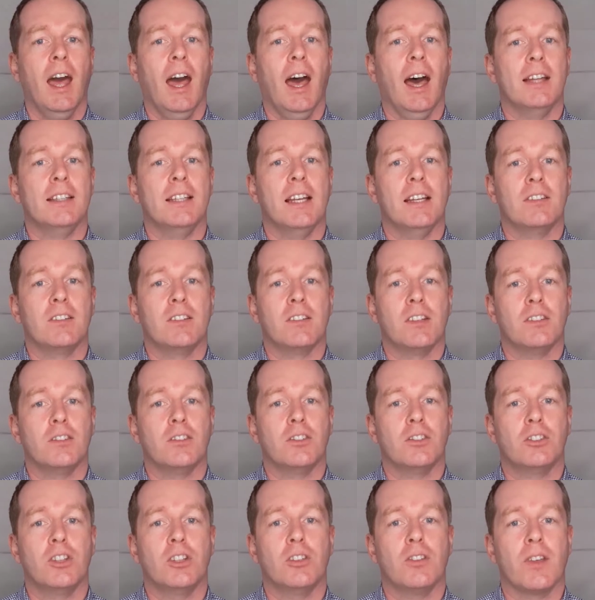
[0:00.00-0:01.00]
And then
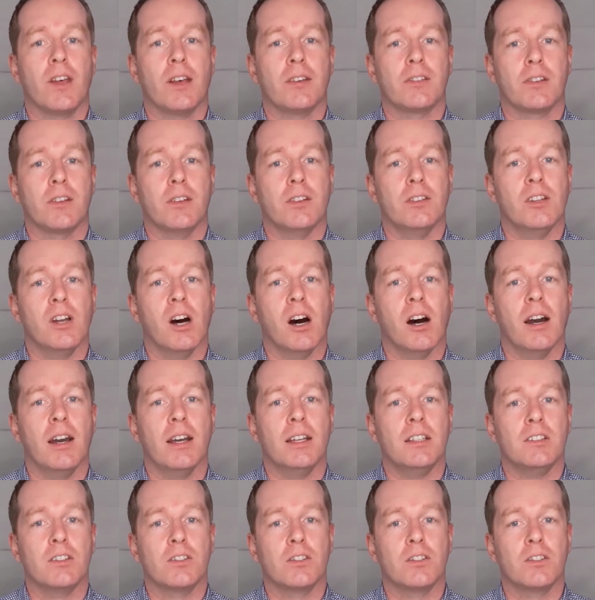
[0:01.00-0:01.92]
since 2009,